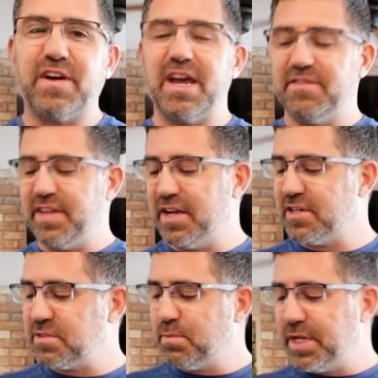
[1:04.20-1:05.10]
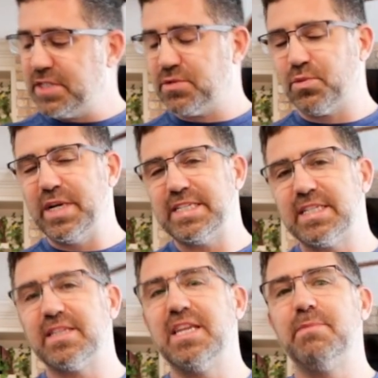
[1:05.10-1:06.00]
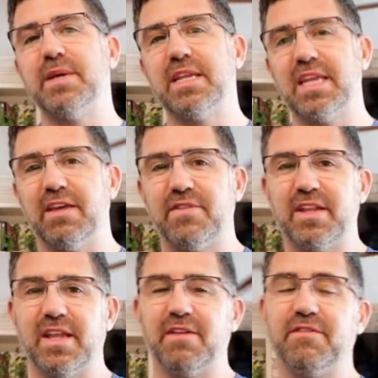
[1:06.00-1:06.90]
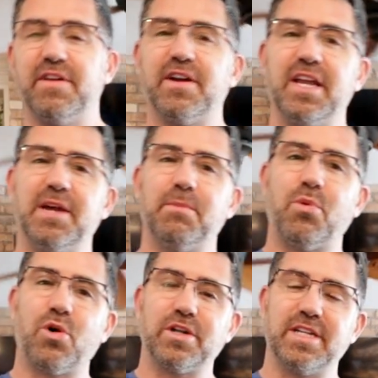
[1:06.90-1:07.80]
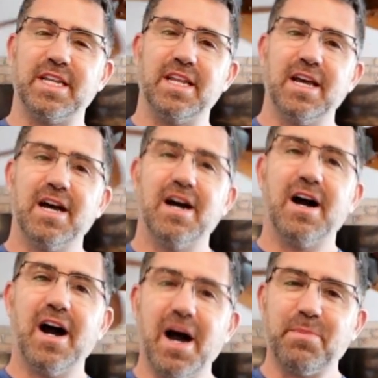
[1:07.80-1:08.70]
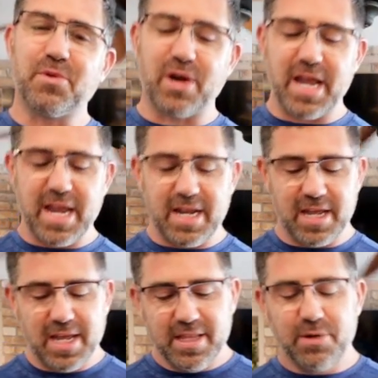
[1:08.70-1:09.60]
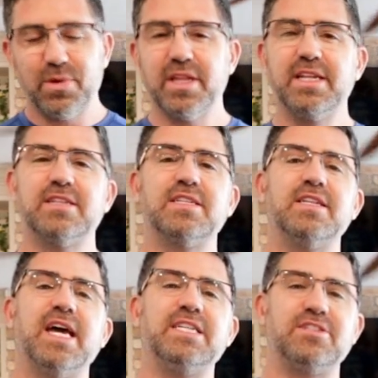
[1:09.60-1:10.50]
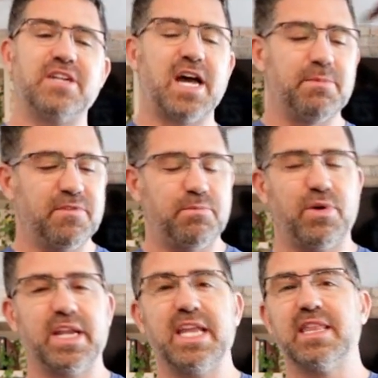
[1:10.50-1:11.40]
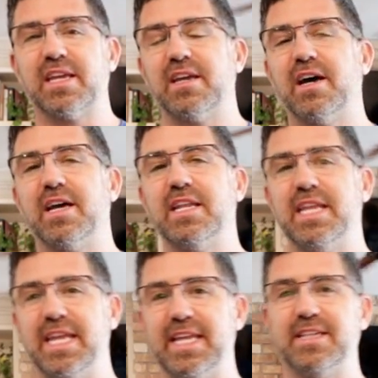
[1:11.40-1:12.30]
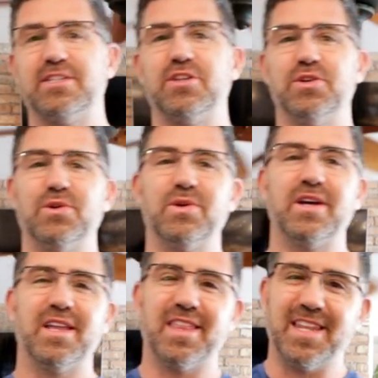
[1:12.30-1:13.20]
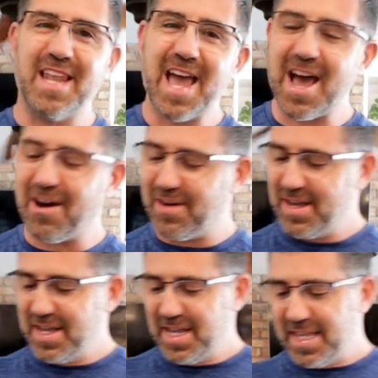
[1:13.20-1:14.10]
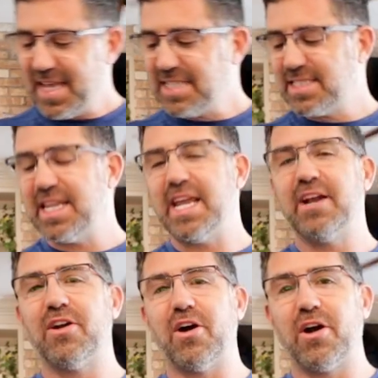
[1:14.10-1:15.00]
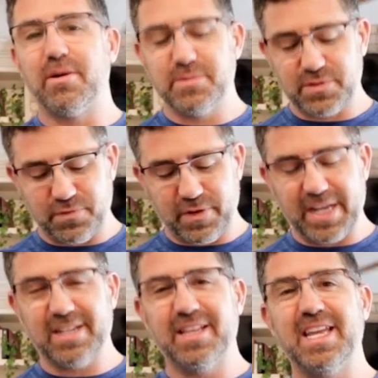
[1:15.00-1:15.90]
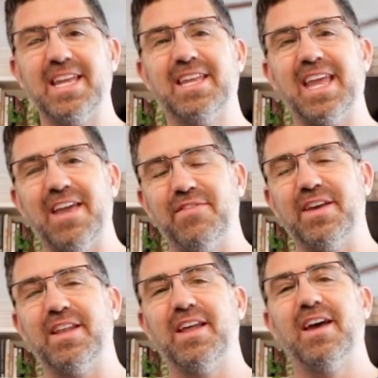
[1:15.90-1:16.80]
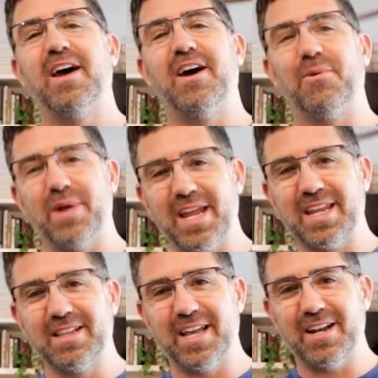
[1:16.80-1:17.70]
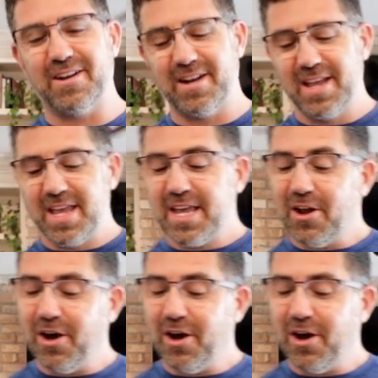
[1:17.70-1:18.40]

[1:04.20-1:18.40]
5 years, but it's recently been given a very important upgrade that really does a nice job of bringing the gun into the now. And that's that Air Arms finally gave it a regulator. And